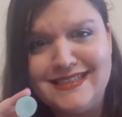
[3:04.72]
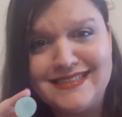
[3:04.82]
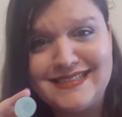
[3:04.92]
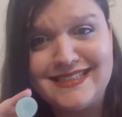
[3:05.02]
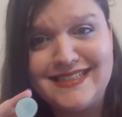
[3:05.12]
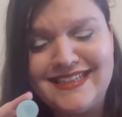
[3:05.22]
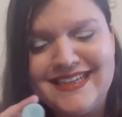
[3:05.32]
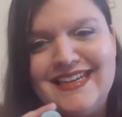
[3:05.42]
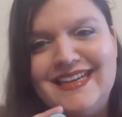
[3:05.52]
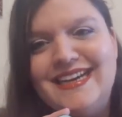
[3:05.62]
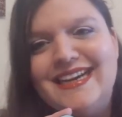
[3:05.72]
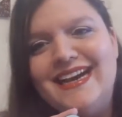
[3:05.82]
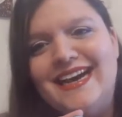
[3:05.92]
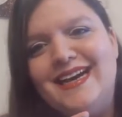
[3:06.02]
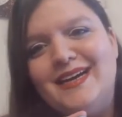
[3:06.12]
is,
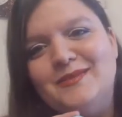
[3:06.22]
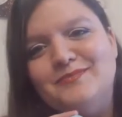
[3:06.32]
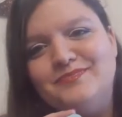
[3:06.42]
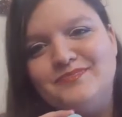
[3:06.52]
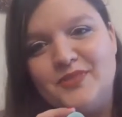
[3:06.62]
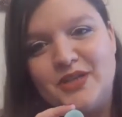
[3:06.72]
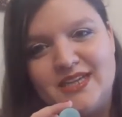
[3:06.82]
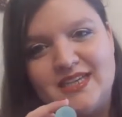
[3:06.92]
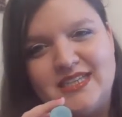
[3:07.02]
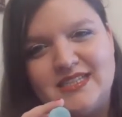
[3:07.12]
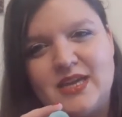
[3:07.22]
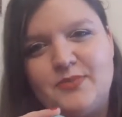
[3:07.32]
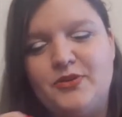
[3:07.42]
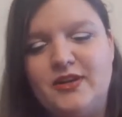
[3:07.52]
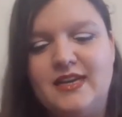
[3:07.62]
but it is a
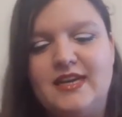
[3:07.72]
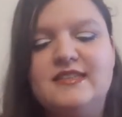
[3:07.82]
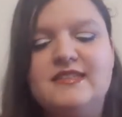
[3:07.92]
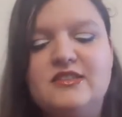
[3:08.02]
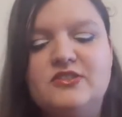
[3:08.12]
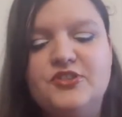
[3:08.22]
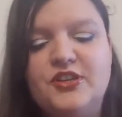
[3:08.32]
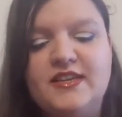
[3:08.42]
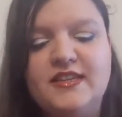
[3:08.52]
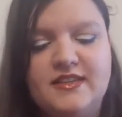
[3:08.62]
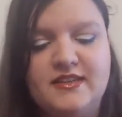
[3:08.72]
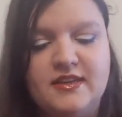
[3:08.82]
pretty nice shade.